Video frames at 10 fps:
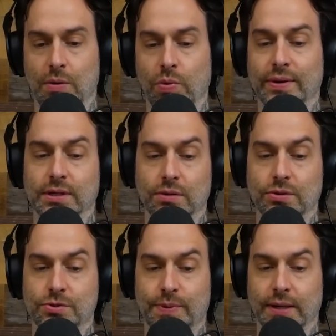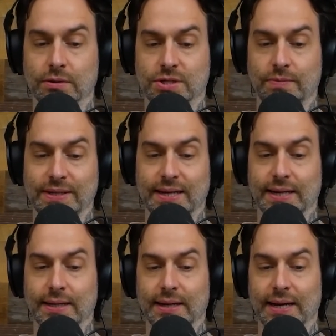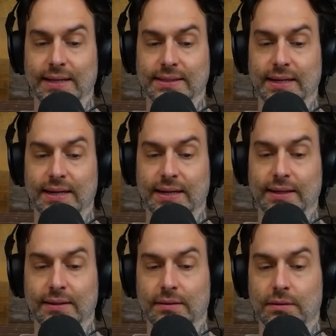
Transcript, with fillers: we went to go do Sprinkles and we did it. And, I